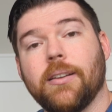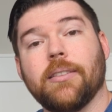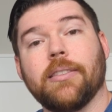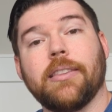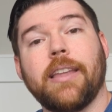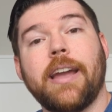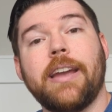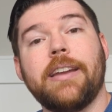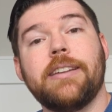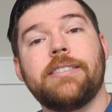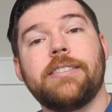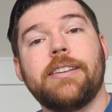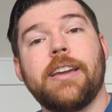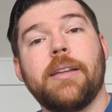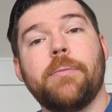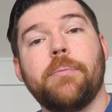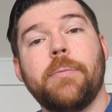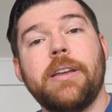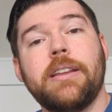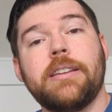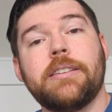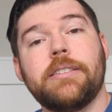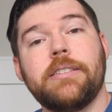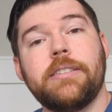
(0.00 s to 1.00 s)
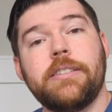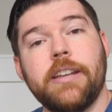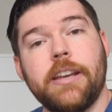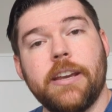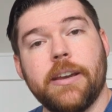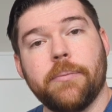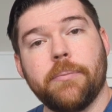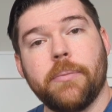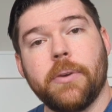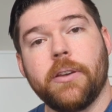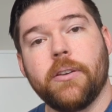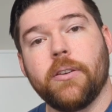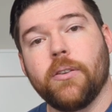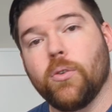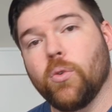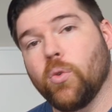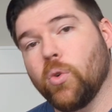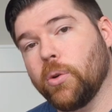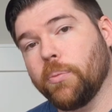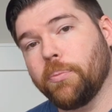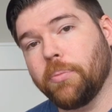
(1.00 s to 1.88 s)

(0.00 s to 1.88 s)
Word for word: Light can be dim or